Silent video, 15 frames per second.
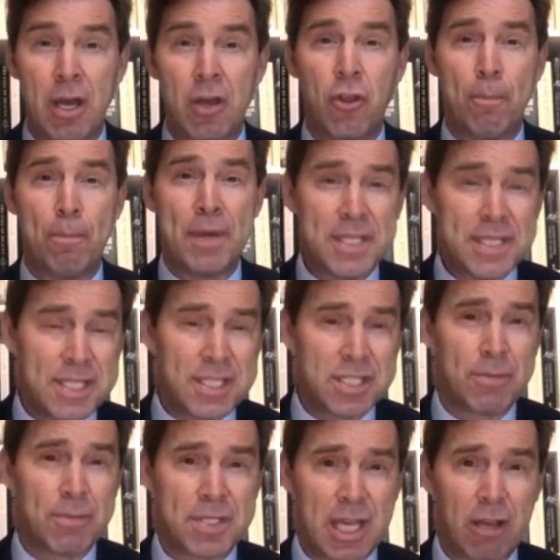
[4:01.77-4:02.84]
The business
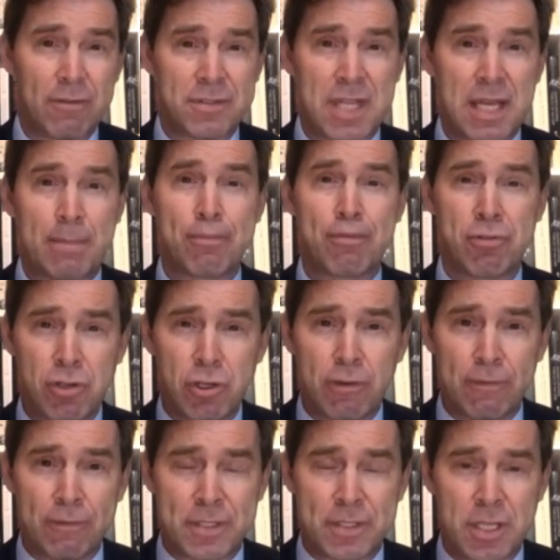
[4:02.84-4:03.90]
themselves then
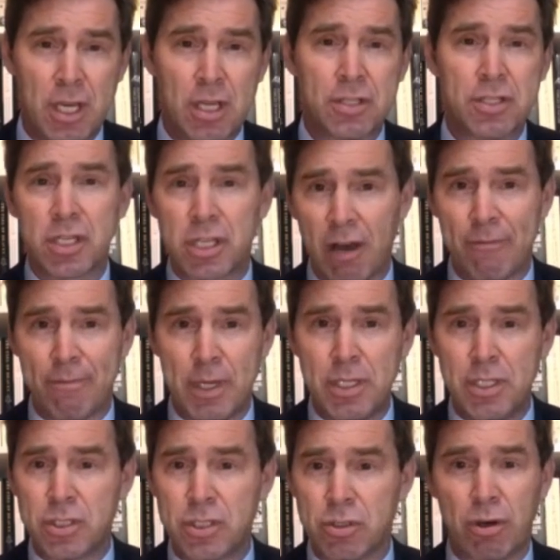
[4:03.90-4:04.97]
proves to
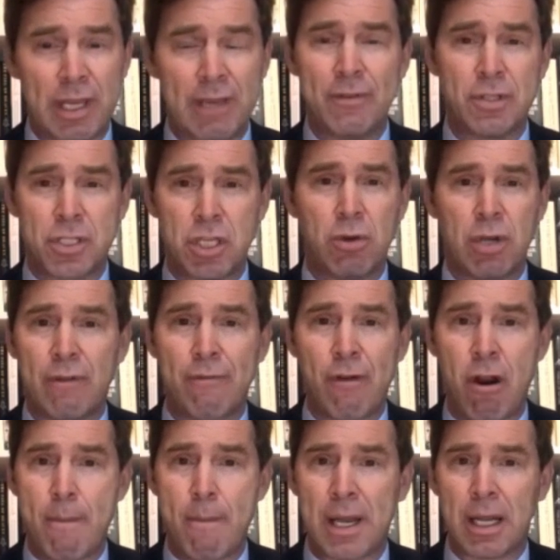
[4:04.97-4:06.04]
government or even to an
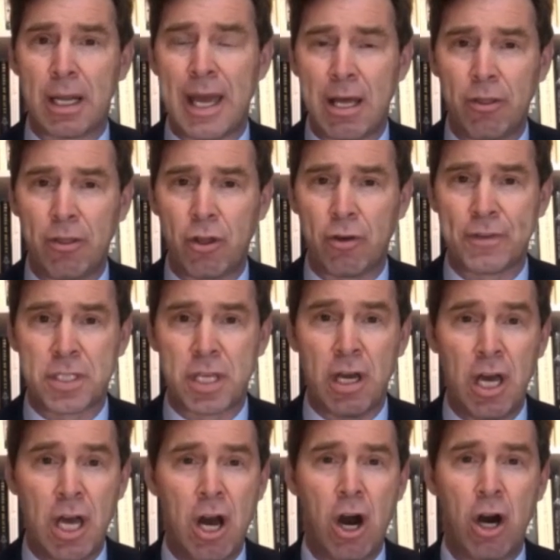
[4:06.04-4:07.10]
environmental health
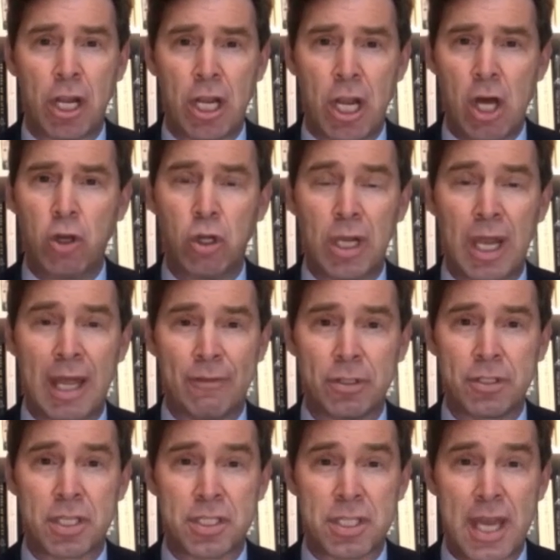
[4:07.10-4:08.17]
officer on a local
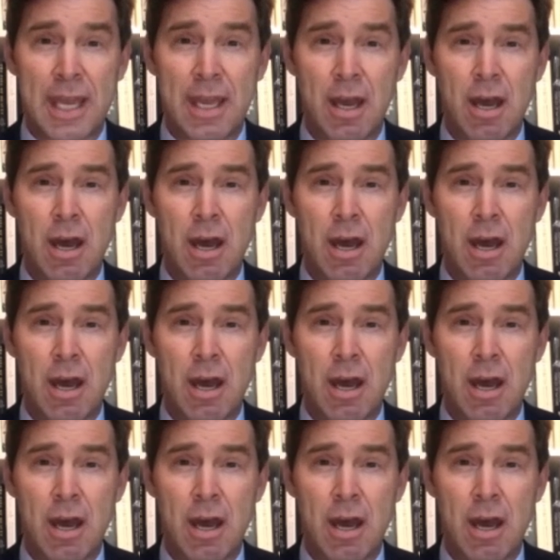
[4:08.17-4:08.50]
level to say,